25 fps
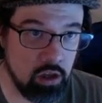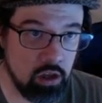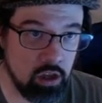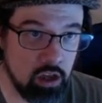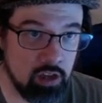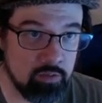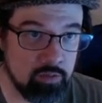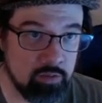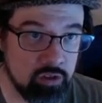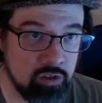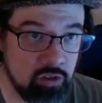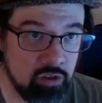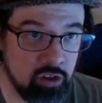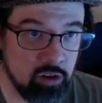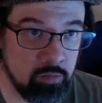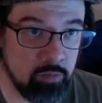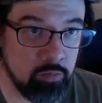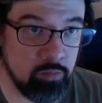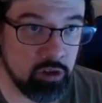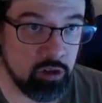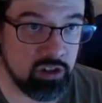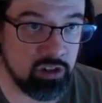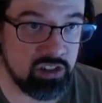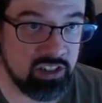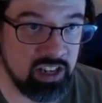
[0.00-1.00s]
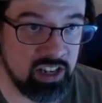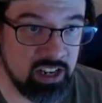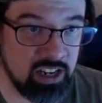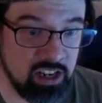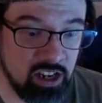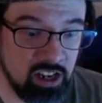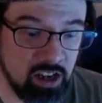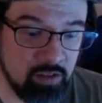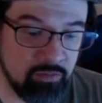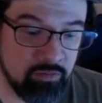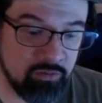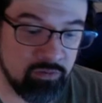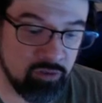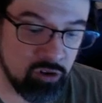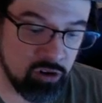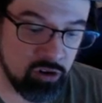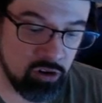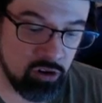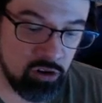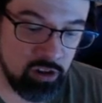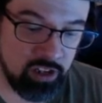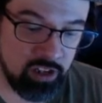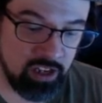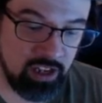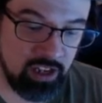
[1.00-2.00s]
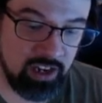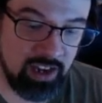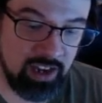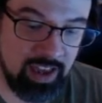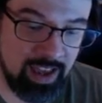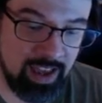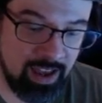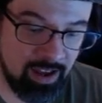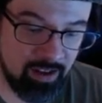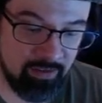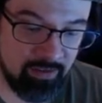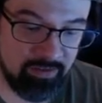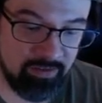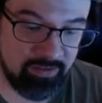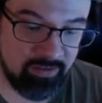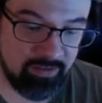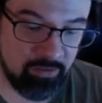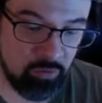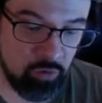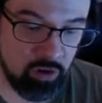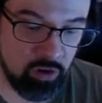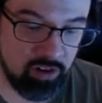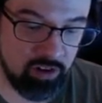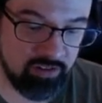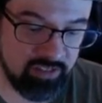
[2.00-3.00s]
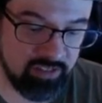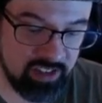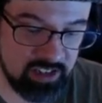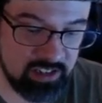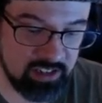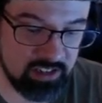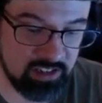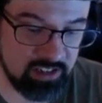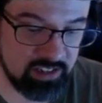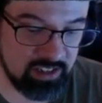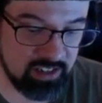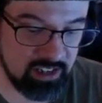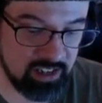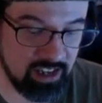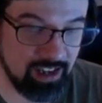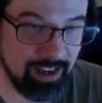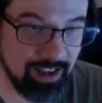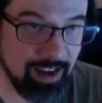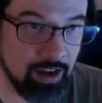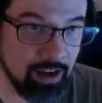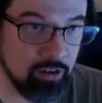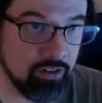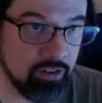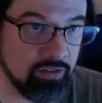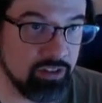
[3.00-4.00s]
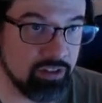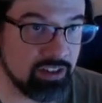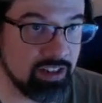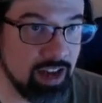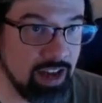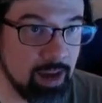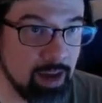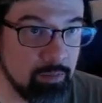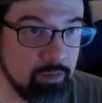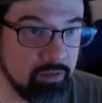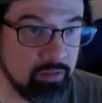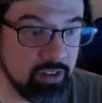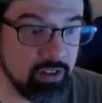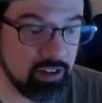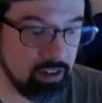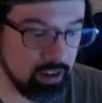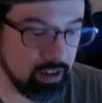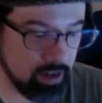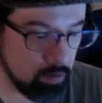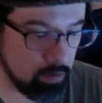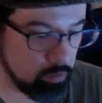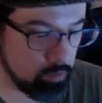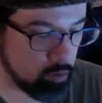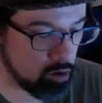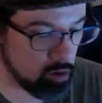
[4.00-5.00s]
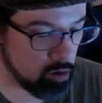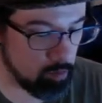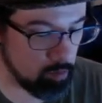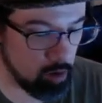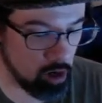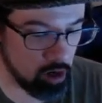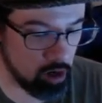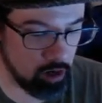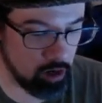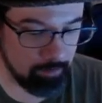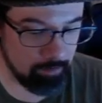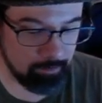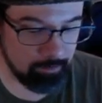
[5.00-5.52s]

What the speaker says: so that a book standing up vertically can have one of these sticking out of the top of it like a bookmark.